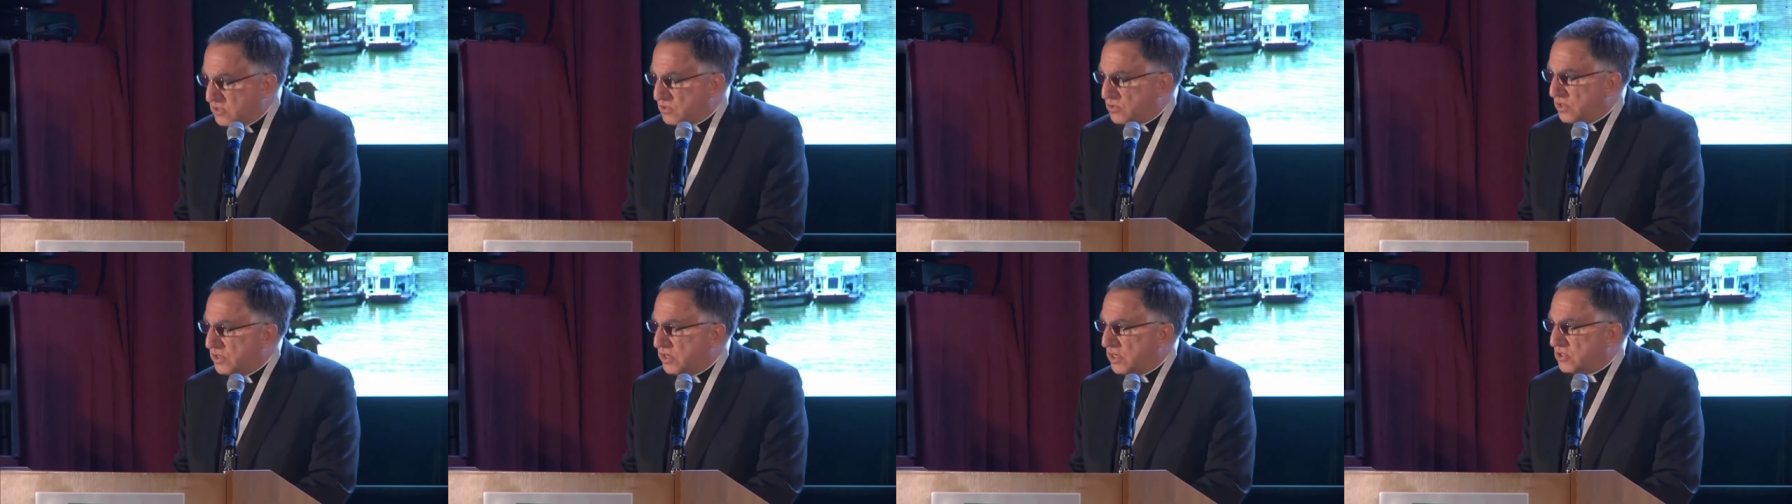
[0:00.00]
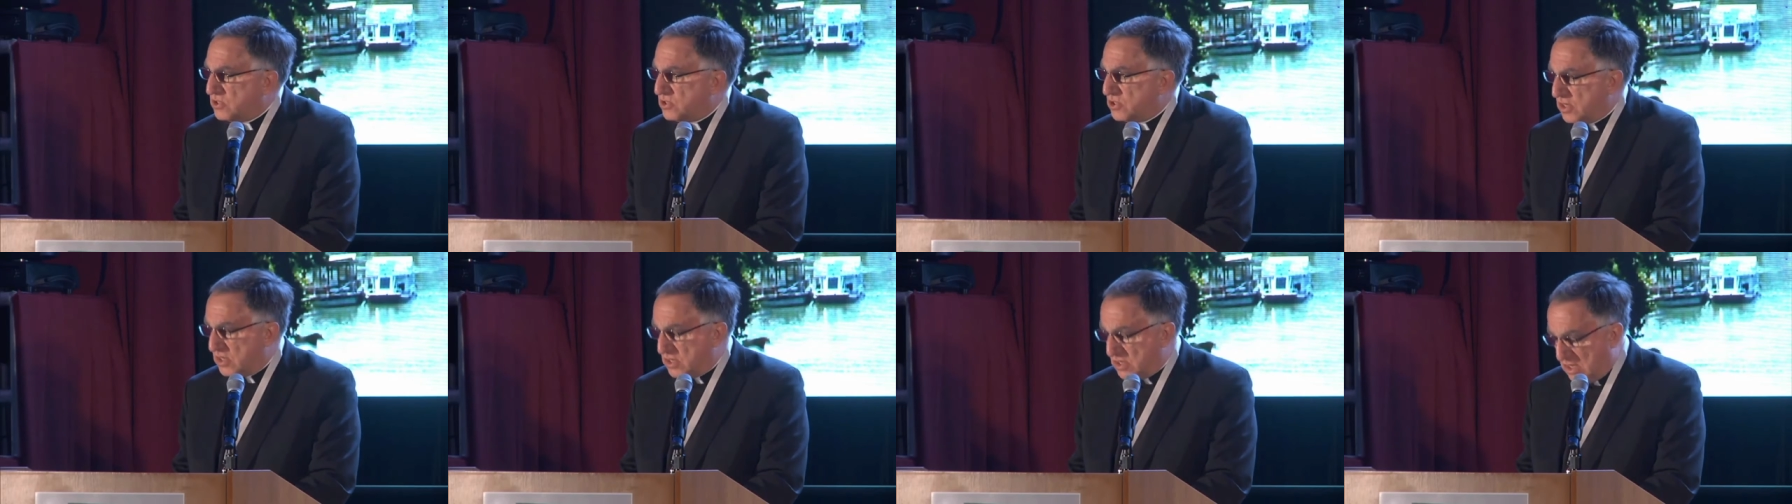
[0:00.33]

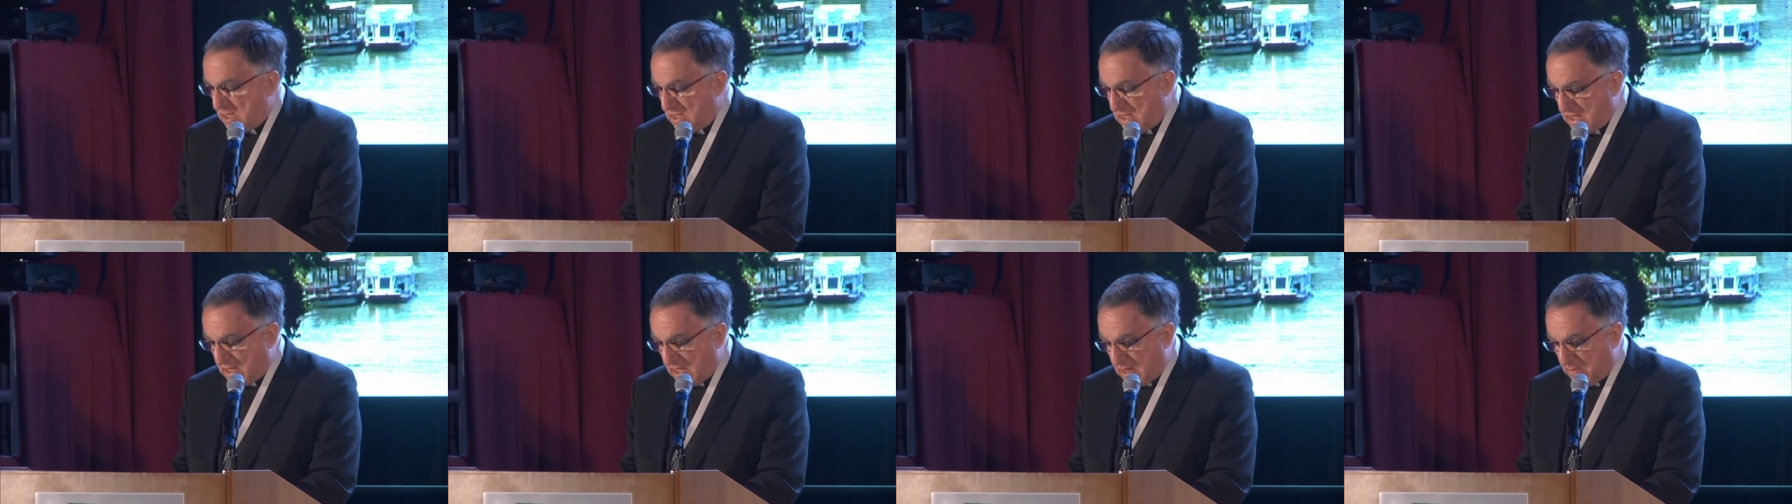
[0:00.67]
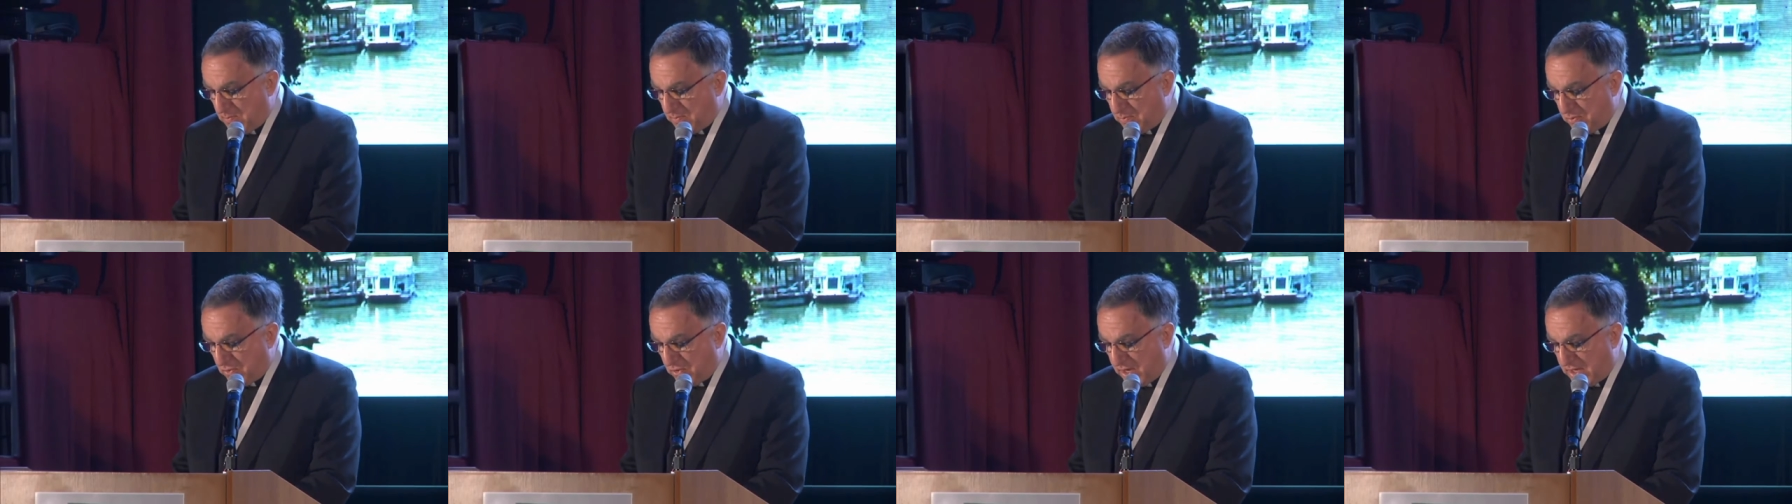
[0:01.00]
tradition and
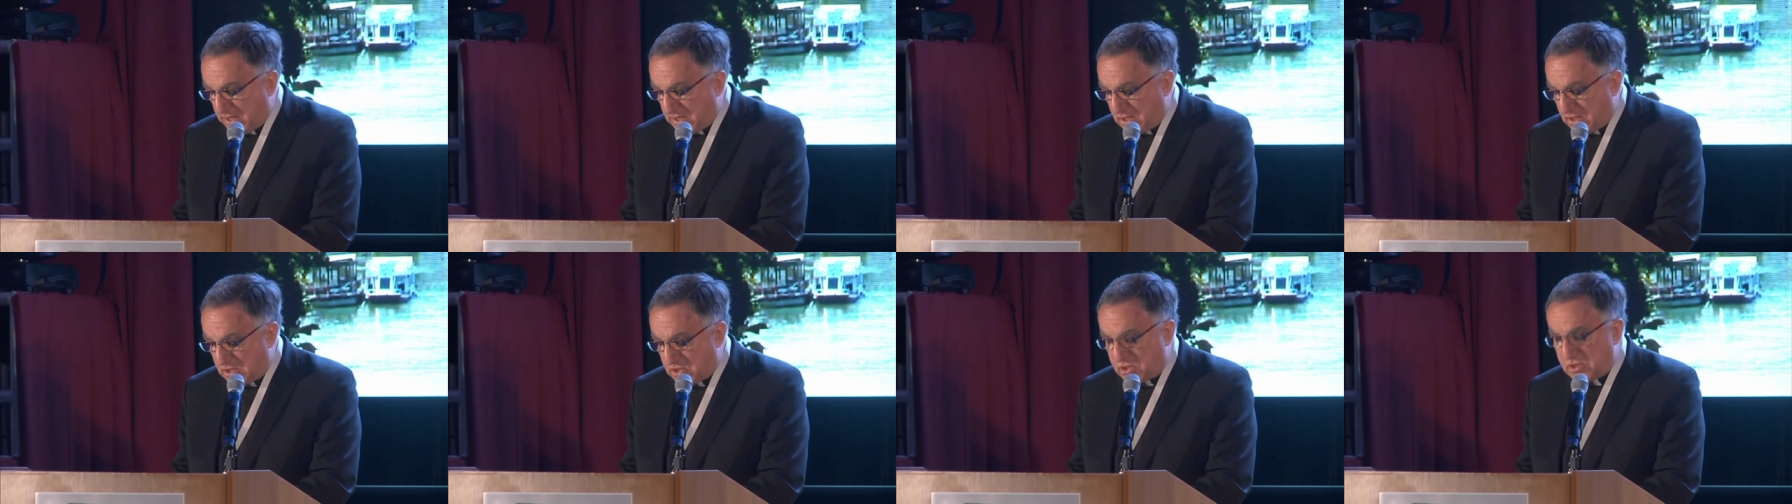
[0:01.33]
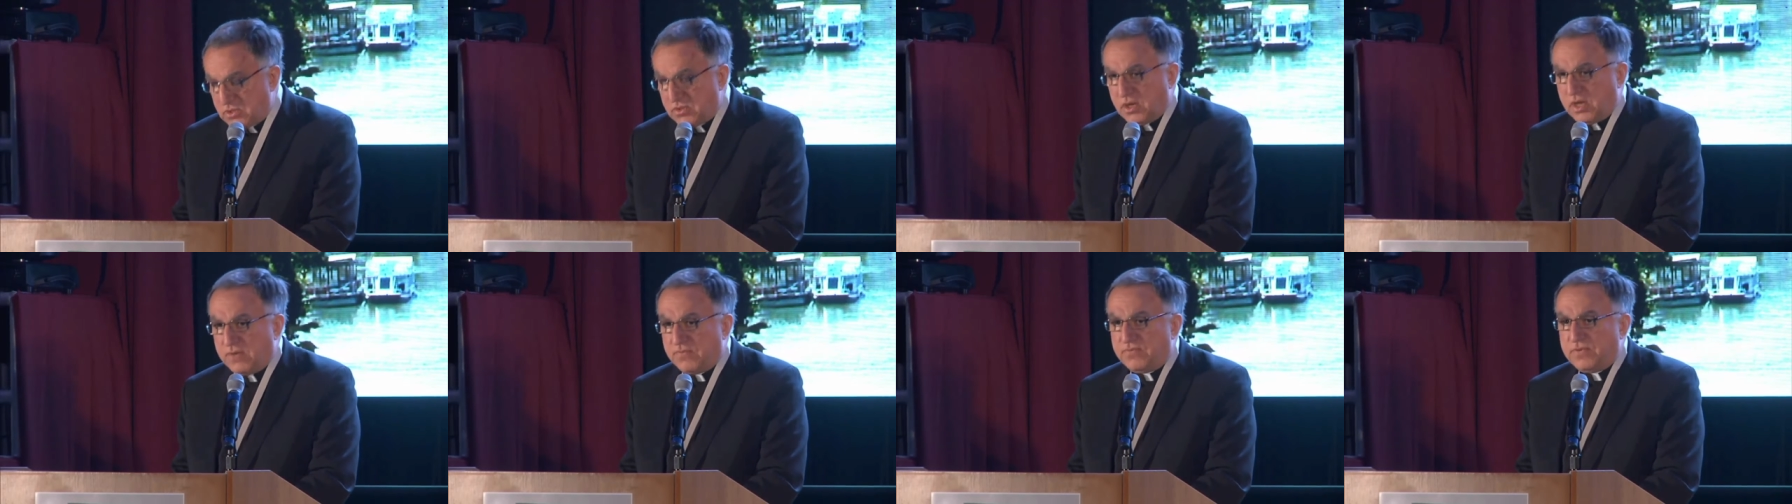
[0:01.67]
pointed
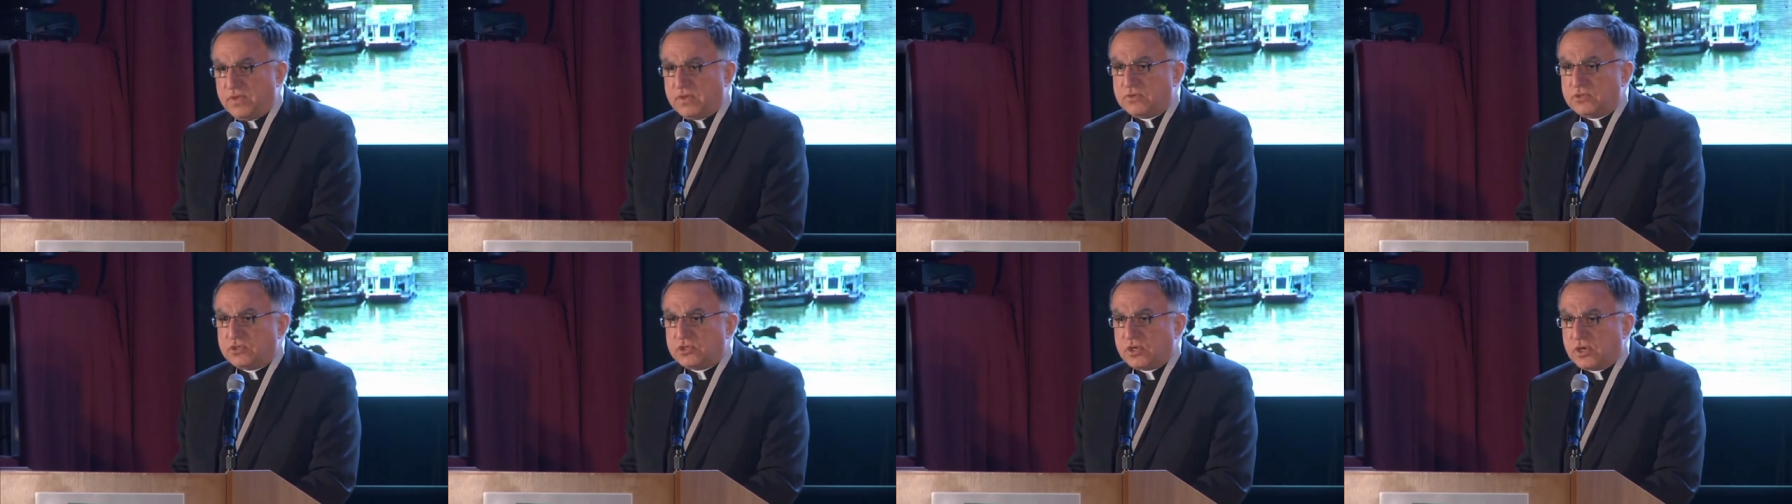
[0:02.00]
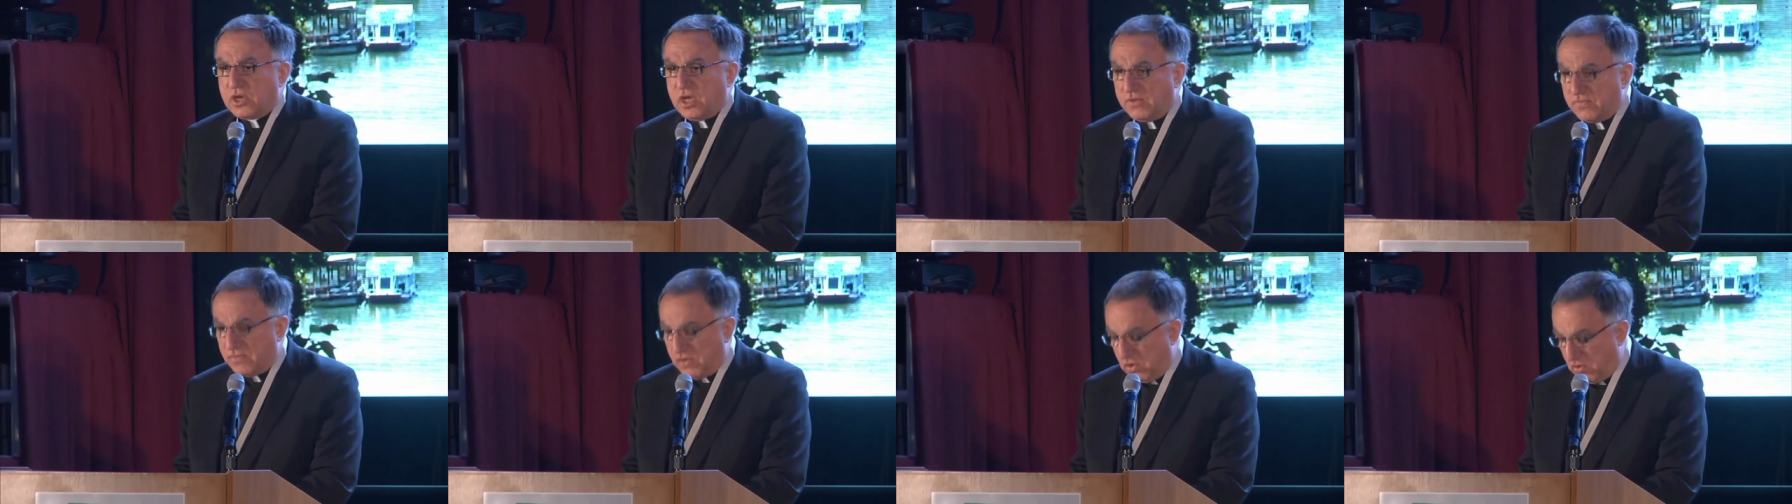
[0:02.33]
to a future
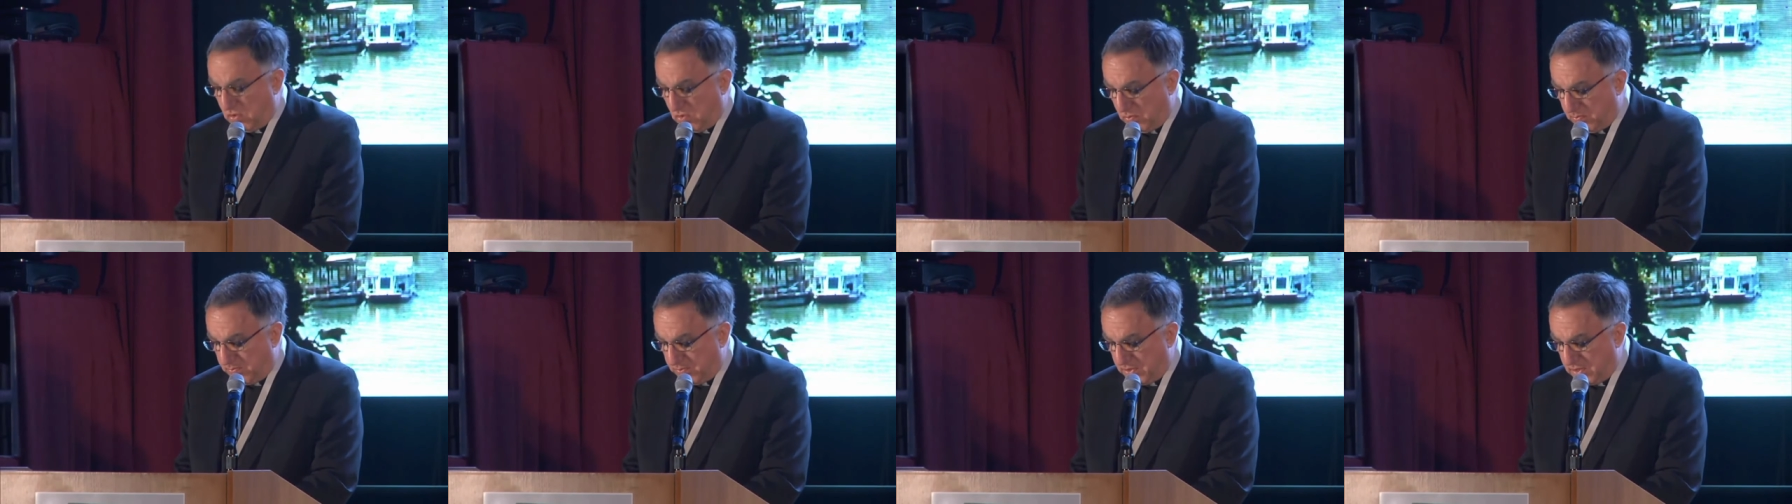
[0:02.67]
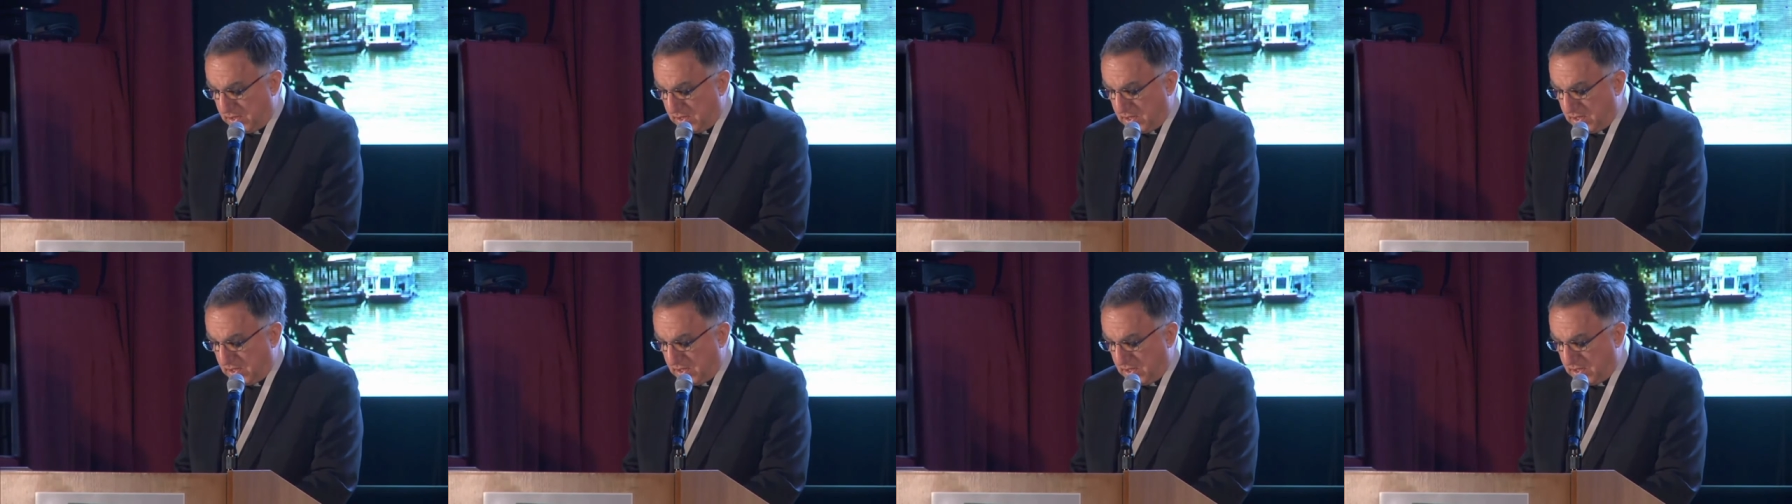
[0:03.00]
of hope.